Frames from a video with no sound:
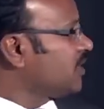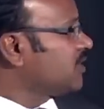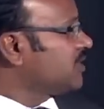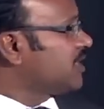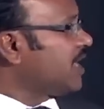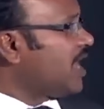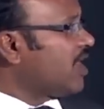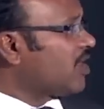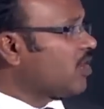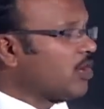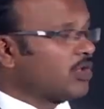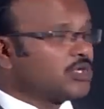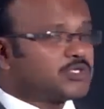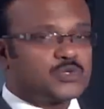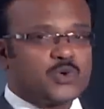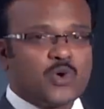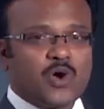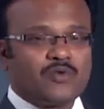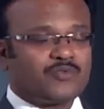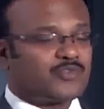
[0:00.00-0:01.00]
they are
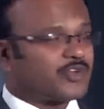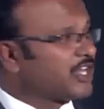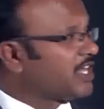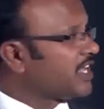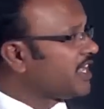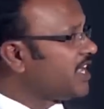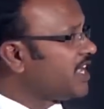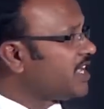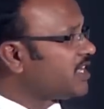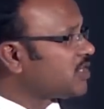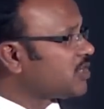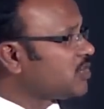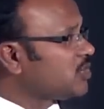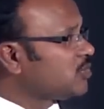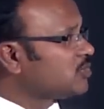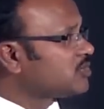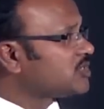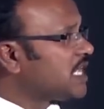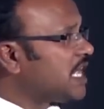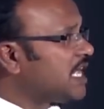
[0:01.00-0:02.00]
also of great
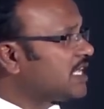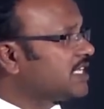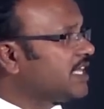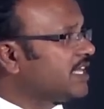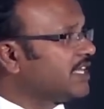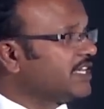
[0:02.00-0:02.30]
use at the